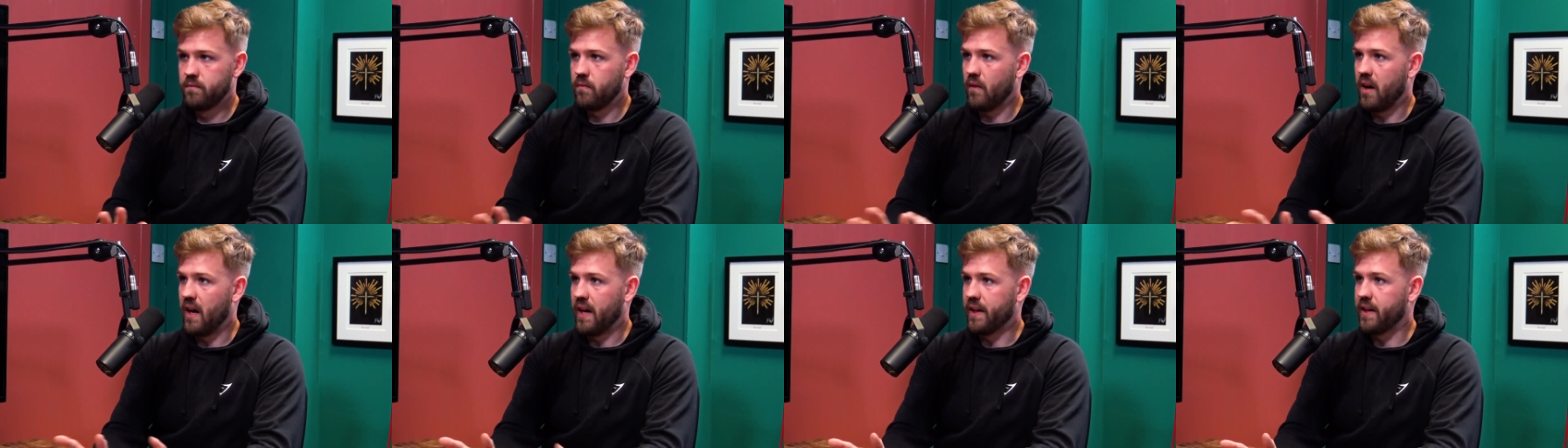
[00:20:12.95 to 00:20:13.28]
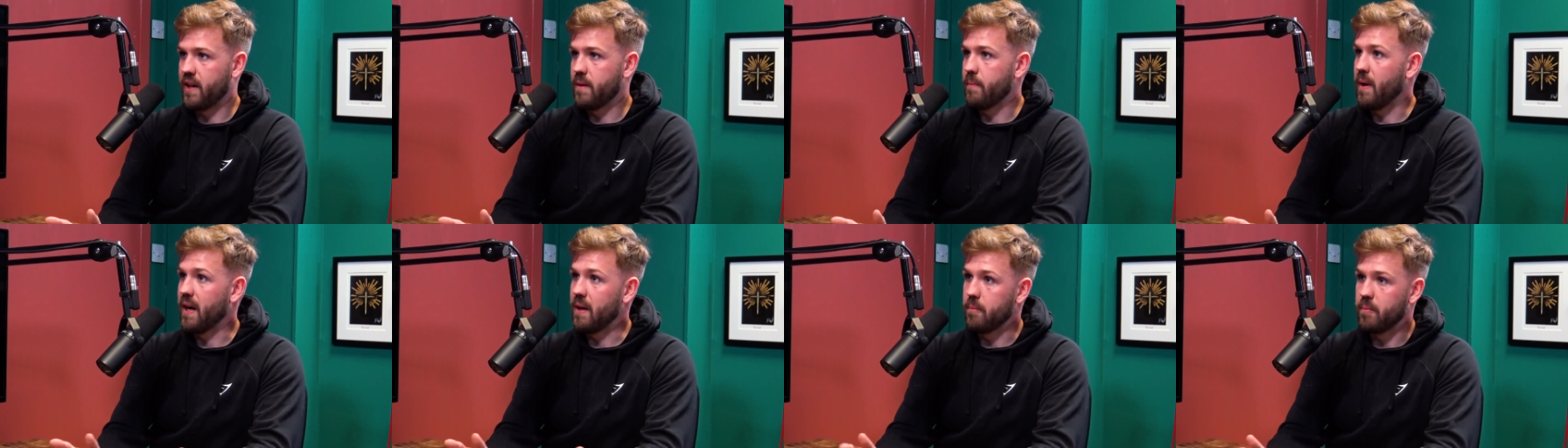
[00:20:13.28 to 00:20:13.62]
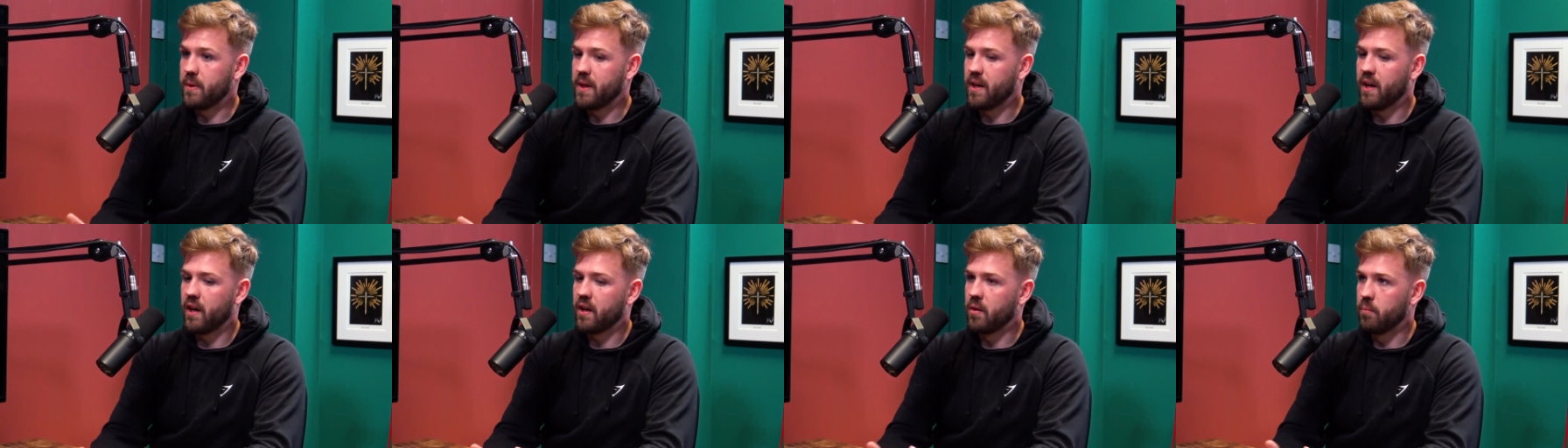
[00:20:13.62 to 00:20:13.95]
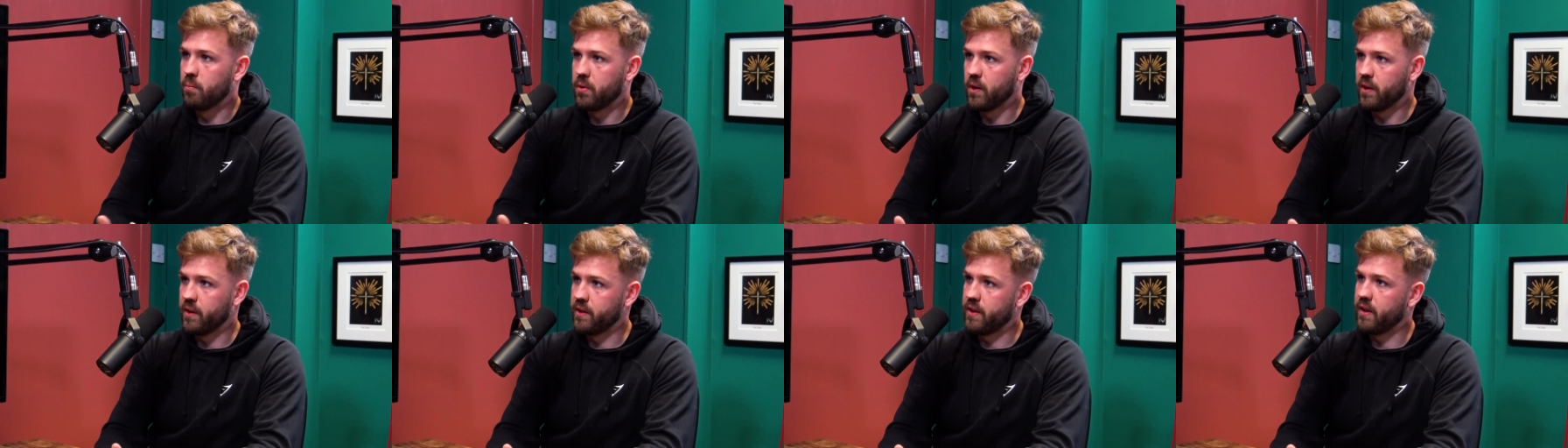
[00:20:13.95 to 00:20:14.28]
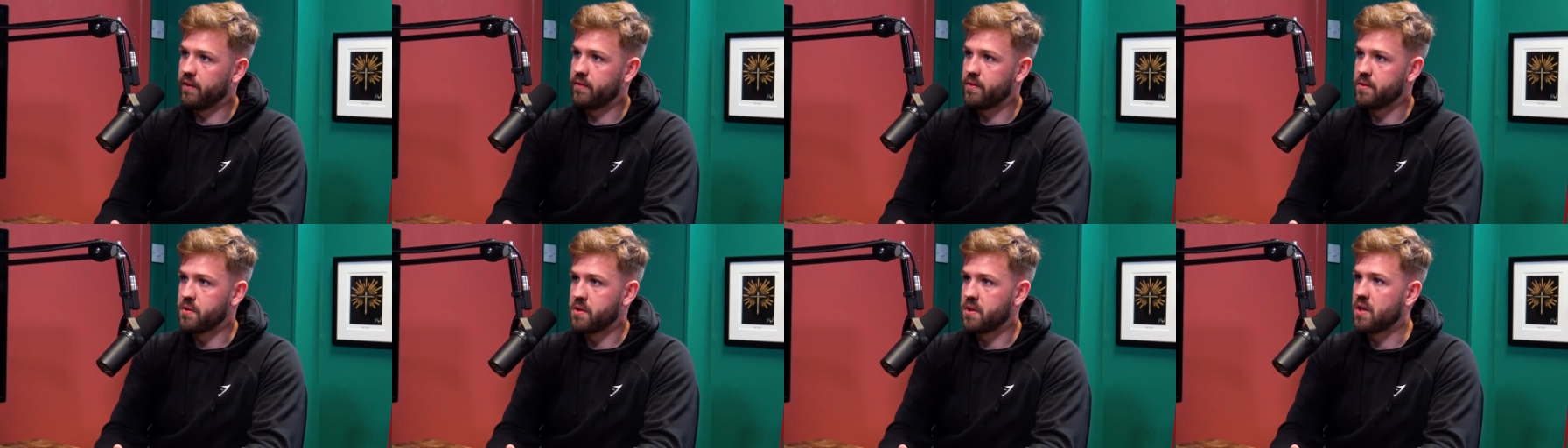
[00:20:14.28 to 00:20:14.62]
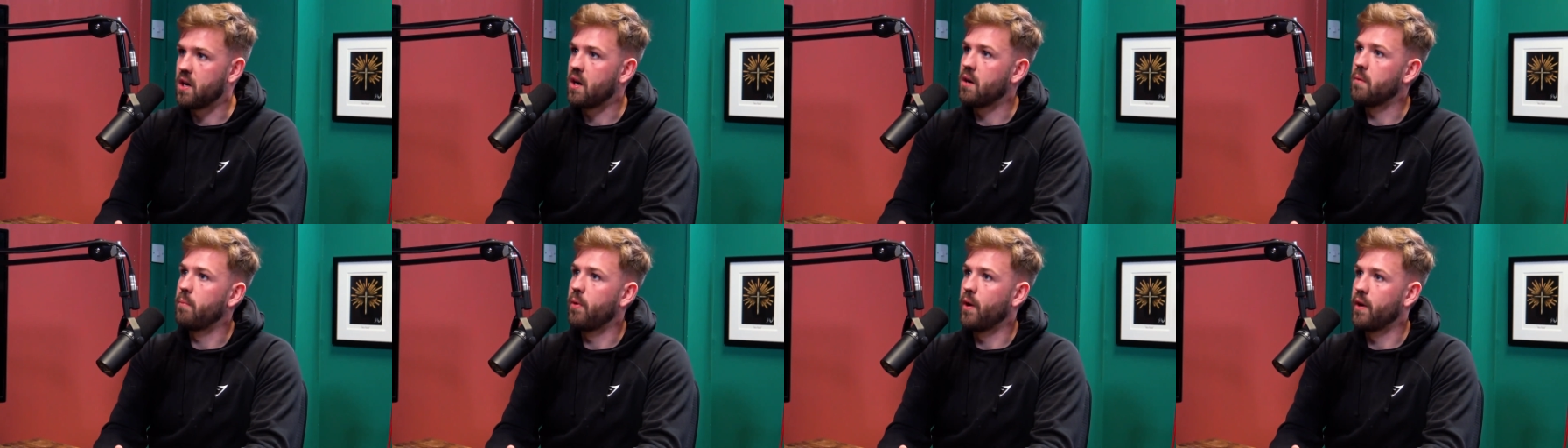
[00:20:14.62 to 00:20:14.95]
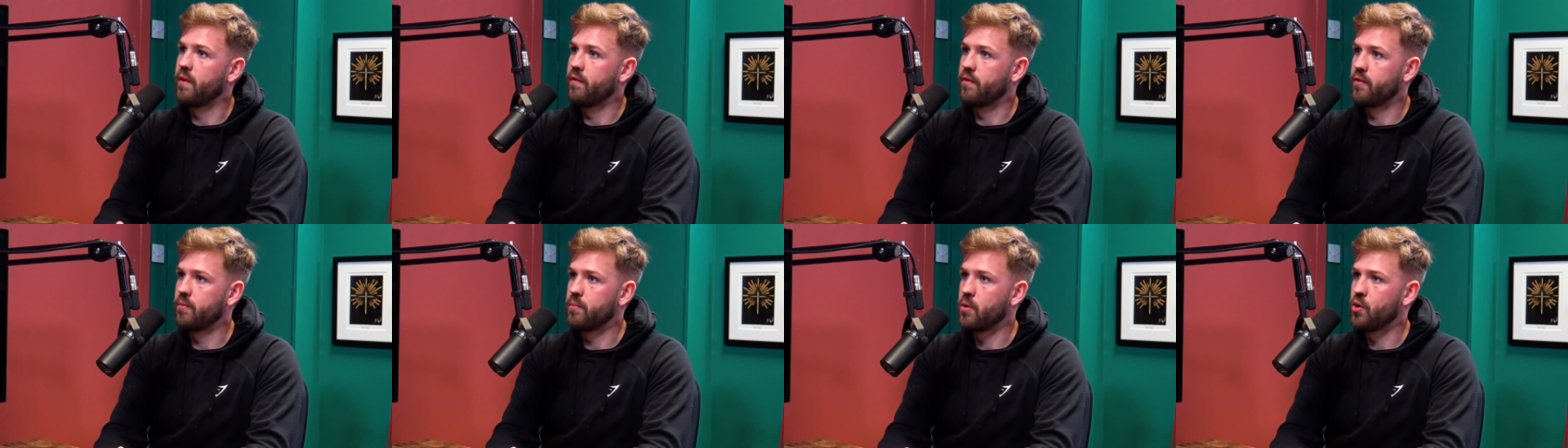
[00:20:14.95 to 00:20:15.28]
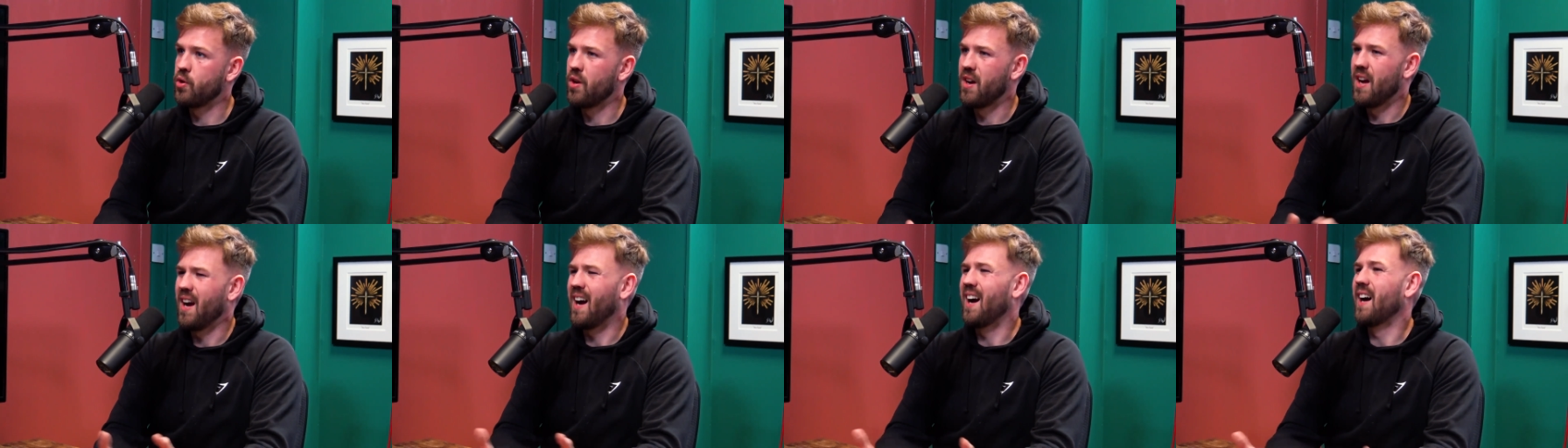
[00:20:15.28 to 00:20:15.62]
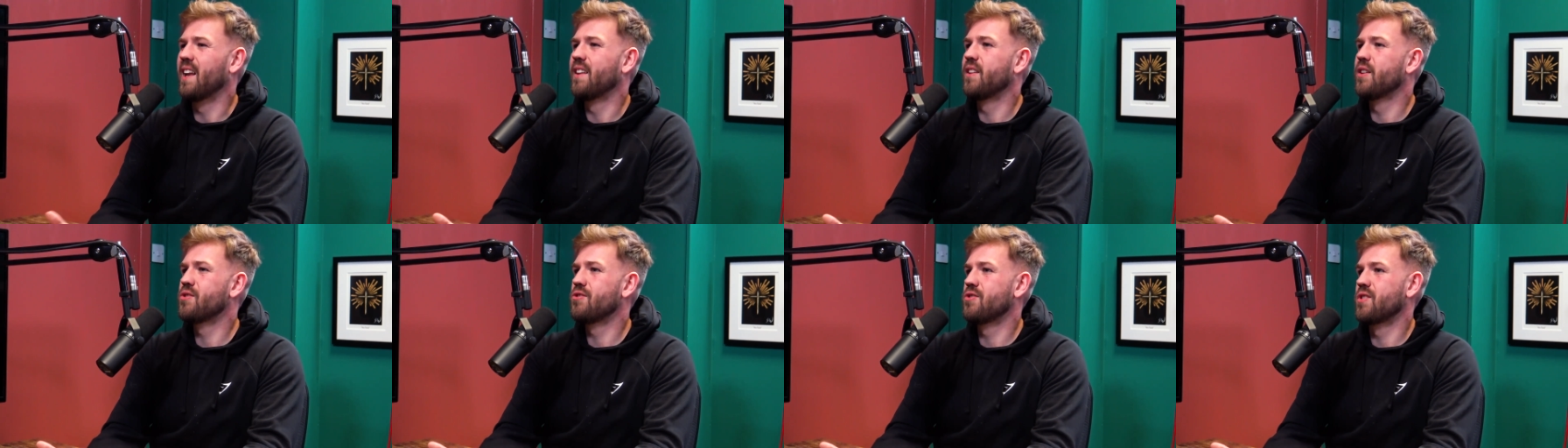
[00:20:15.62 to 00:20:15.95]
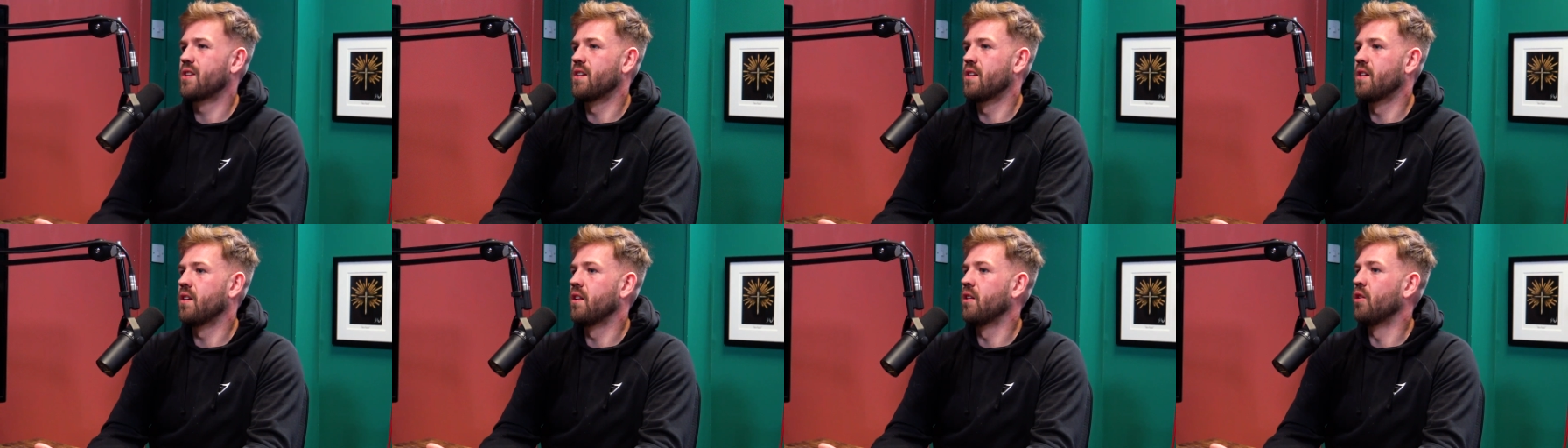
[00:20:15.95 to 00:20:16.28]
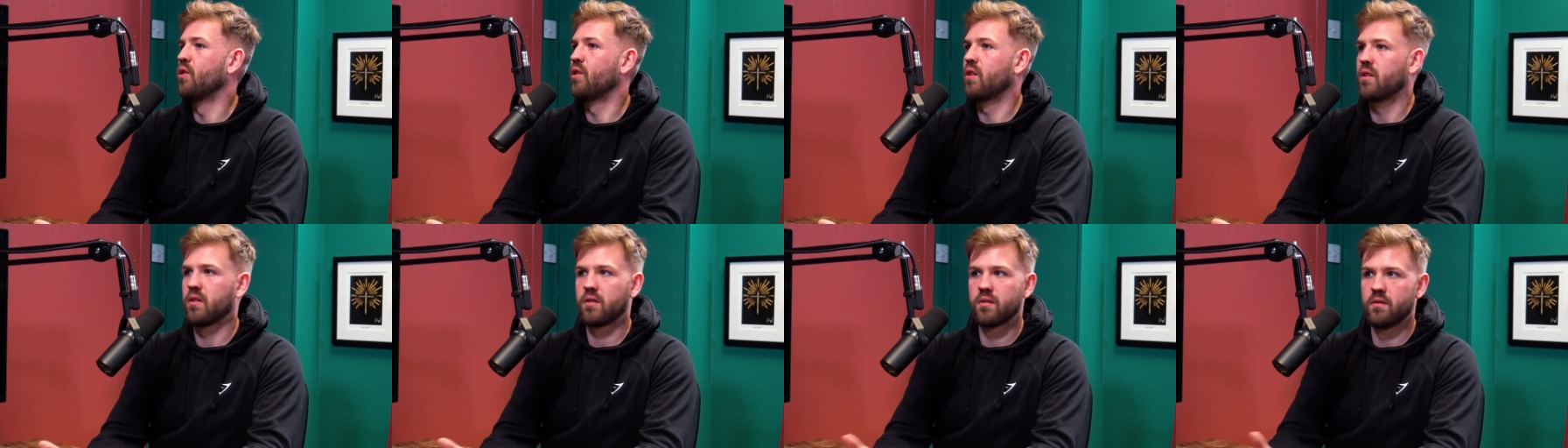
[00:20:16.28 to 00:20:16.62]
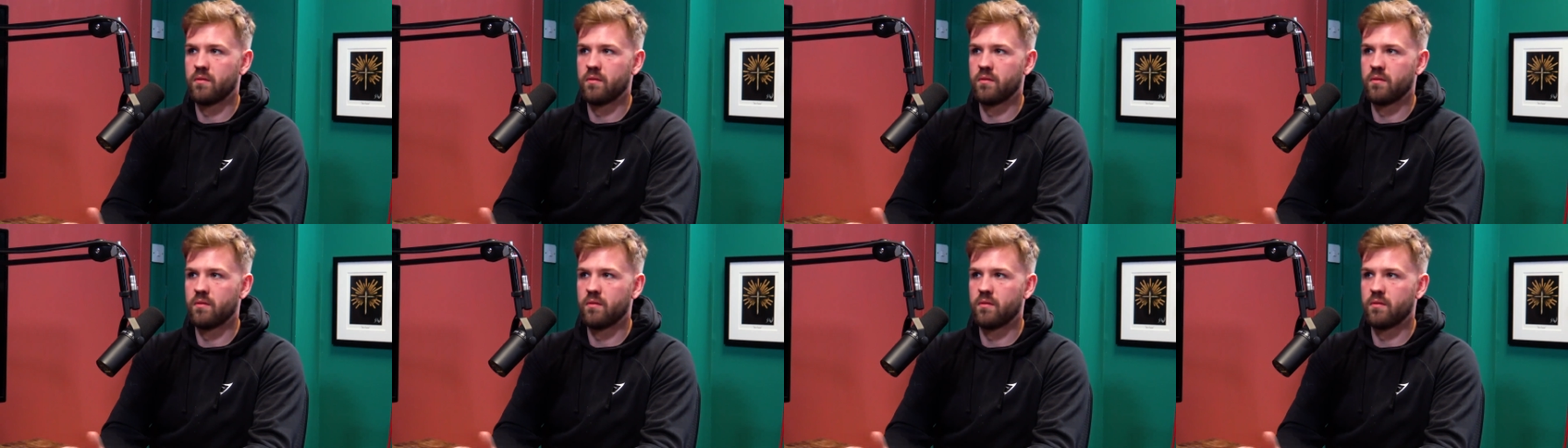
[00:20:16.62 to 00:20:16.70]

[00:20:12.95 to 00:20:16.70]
And they might be at a completely different starting point from you. Exactly. And they're just gonna look